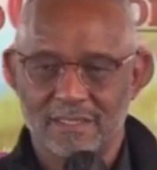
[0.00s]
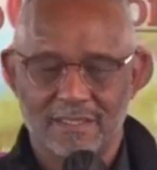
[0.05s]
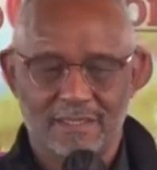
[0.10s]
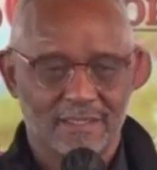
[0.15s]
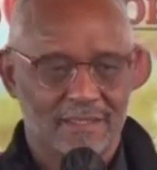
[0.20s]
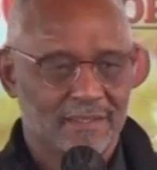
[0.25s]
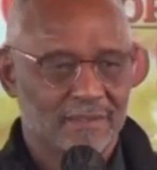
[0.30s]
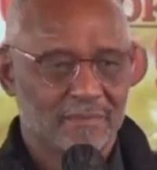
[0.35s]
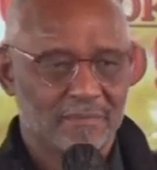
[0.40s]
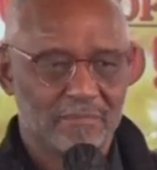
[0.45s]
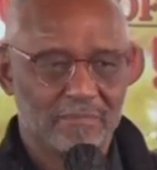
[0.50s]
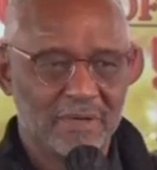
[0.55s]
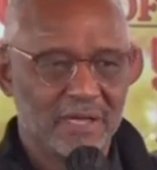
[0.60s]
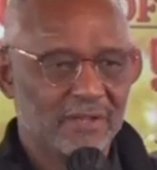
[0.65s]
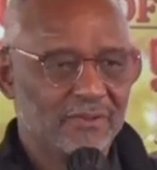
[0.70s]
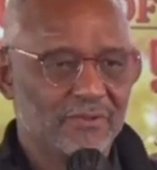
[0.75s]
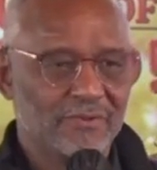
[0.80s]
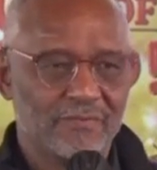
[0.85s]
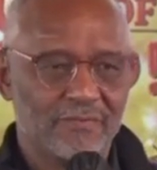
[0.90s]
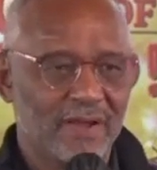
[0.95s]
mother,
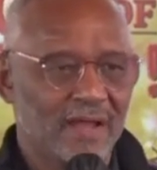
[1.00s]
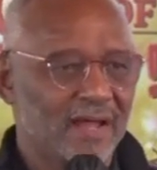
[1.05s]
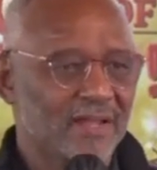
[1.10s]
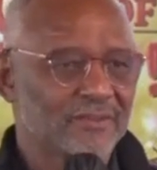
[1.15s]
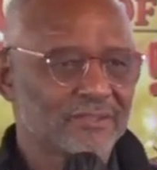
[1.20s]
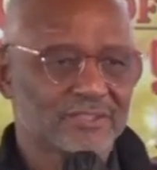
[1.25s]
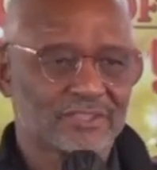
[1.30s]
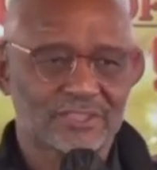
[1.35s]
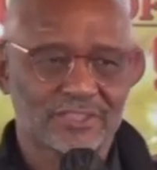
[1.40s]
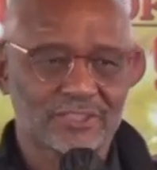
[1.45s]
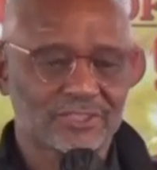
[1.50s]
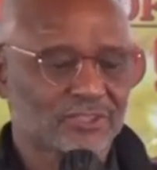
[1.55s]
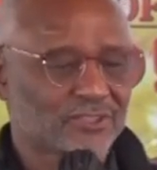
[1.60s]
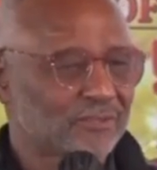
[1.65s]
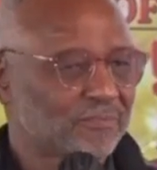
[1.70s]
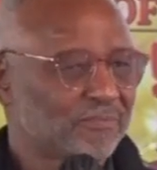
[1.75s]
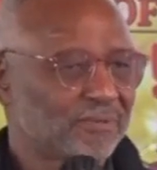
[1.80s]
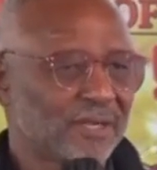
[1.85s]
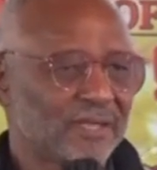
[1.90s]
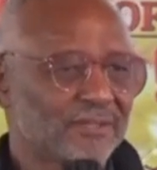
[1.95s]
father, sister,
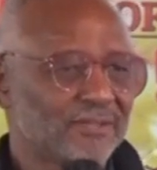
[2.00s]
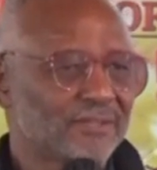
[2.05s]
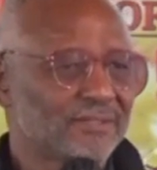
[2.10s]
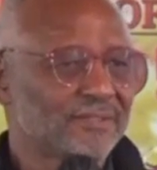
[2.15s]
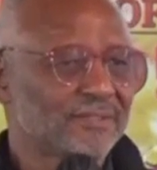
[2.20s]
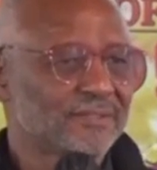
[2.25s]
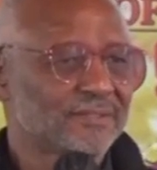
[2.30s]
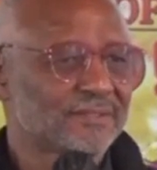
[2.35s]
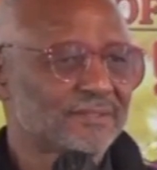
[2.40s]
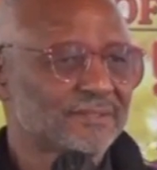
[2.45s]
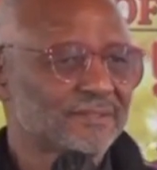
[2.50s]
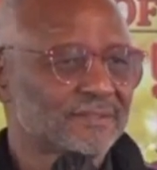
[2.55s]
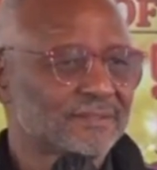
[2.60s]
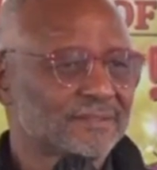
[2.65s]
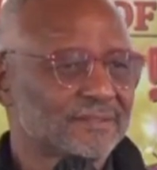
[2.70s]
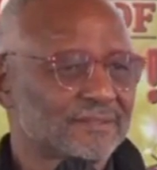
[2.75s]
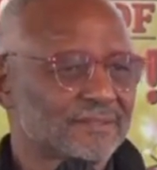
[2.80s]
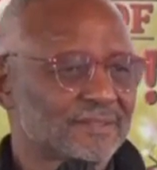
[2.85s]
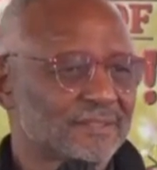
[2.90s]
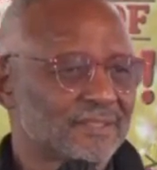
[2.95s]
brother,
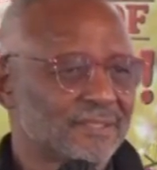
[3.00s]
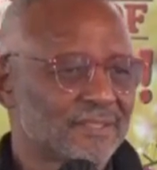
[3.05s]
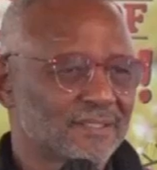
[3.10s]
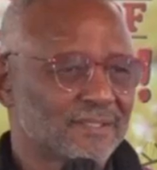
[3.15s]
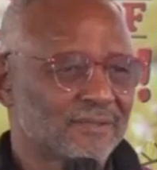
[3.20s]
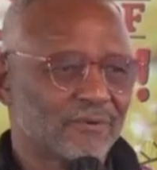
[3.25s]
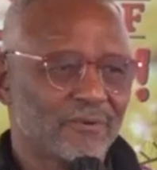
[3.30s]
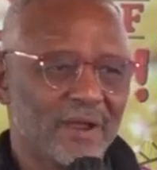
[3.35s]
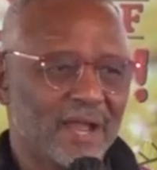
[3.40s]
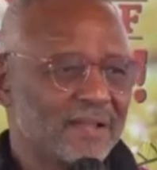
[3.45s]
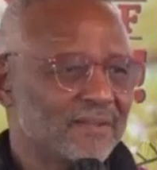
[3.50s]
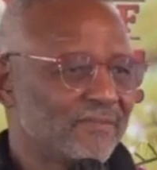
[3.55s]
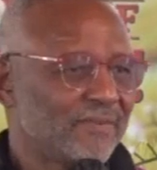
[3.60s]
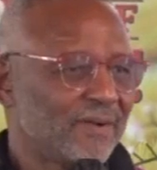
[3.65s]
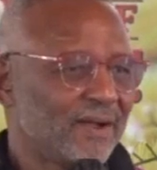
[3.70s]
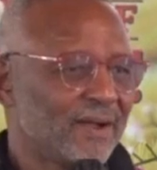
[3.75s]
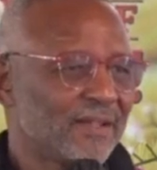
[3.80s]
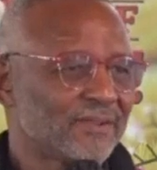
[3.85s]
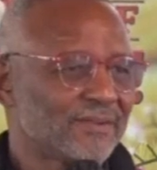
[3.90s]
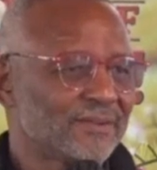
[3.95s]
grandfather,
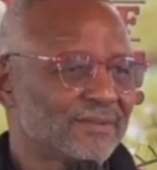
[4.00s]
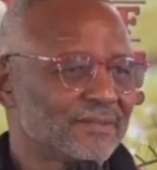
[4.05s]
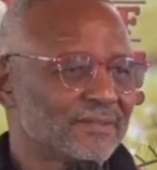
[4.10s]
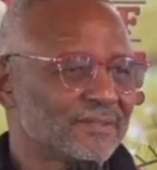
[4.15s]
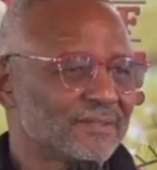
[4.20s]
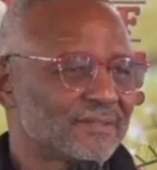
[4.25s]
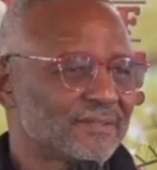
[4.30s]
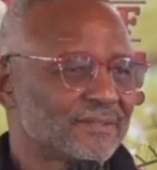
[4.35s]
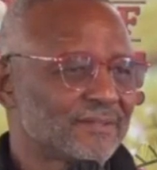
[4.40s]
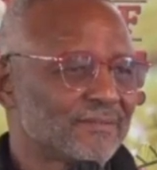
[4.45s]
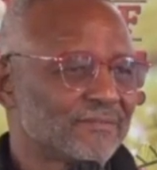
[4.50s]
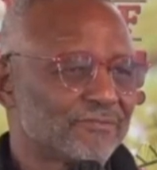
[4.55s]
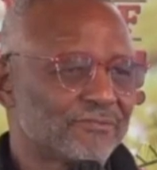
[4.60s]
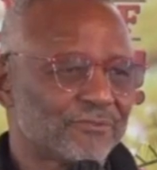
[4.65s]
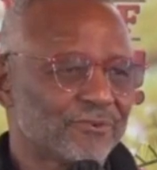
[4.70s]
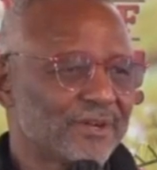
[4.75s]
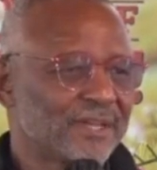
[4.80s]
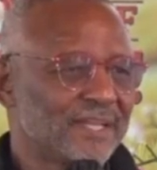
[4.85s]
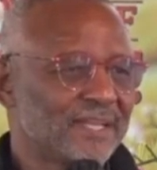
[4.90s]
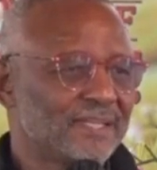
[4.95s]
friend,
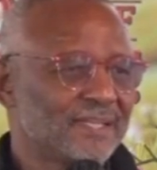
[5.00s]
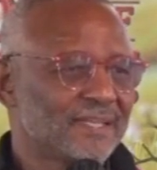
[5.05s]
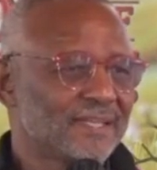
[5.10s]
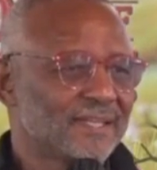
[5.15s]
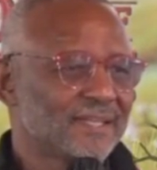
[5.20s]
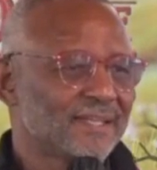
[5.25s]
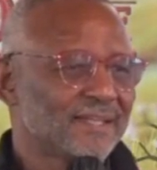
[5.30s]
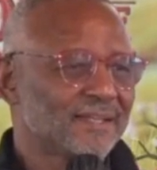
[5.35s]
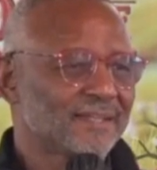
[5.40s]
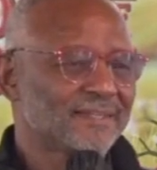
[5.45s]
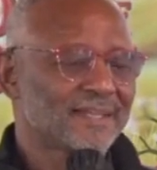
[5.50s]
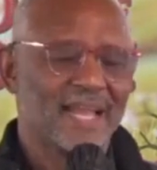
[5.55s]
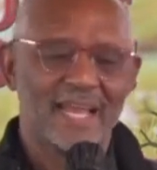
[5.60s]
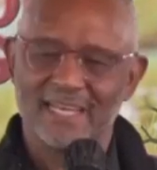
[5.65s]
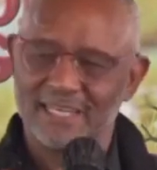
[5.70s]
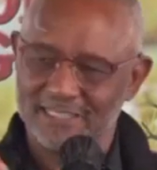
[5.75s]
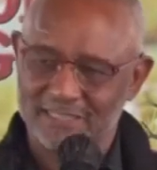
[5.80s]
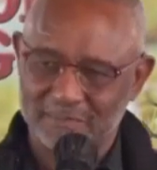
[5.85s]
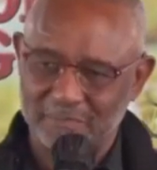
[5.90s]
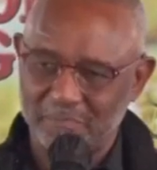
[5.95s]
that is
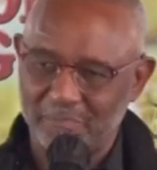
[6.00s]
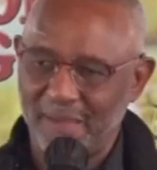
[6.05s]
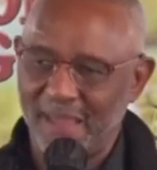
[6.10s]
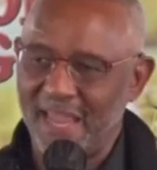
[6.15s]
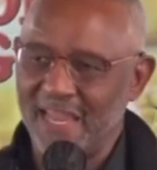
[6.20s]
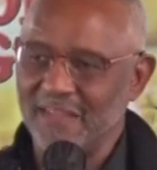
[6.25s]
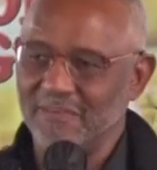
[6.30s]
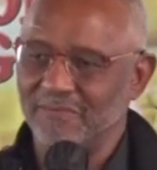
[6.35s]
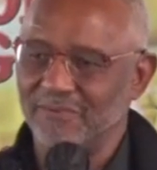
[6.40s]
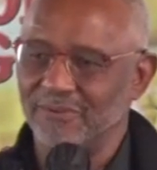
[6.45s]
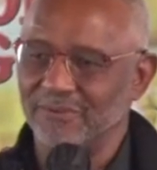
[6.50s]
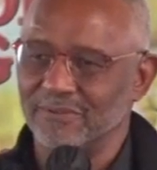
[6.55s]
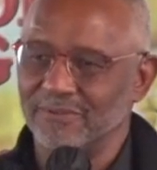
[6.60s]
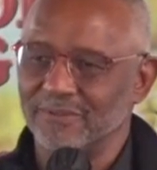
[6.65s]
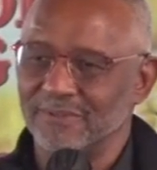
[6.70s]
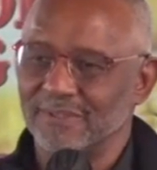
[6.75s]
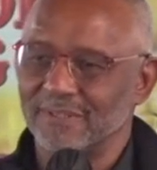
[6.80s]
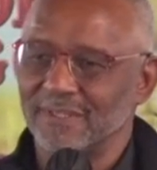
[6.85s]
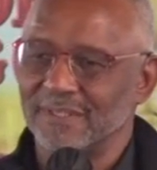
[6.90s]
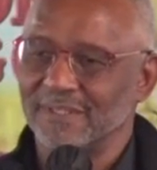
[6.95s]
painful.
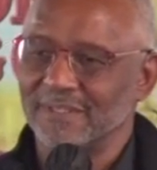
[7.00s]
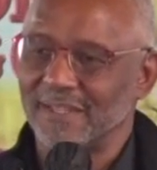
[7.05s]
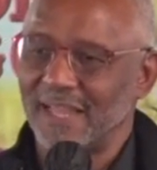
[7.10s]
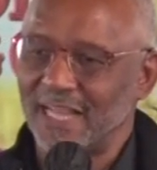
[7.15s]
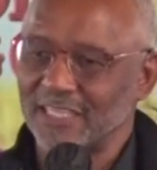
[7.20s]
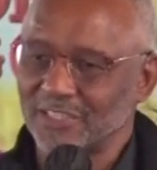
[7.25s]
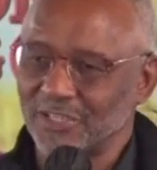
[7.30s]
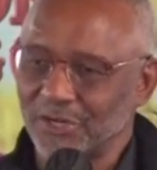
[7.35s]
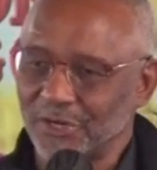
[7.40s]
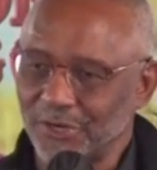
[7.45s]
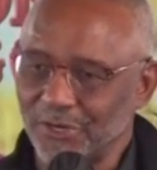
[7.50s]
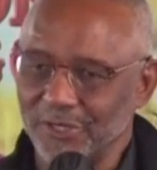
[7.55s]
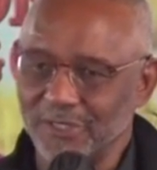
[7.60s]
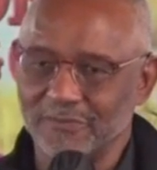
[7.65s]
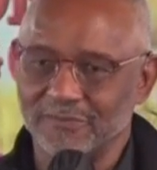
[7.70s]
That's hurtful.